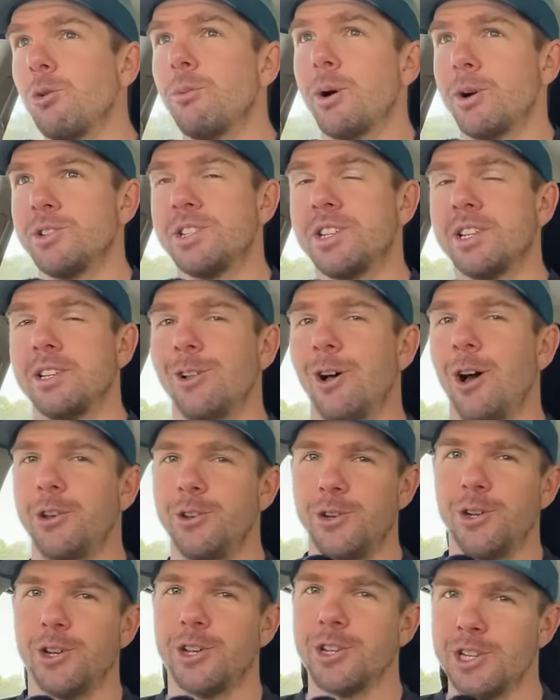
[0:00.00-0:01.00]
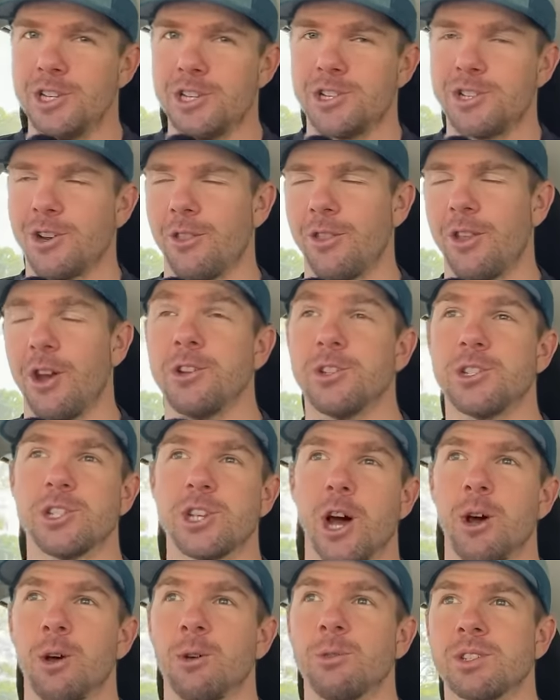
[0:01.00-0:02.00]
almost in light new condition on those
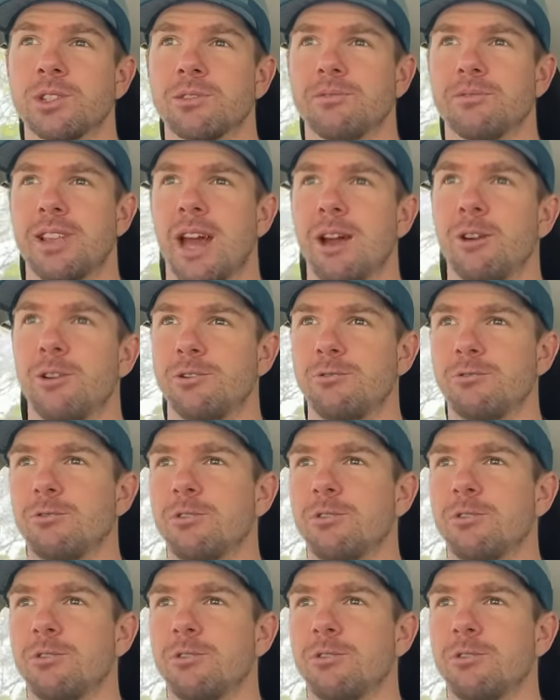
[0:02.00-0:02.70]
soles. They are in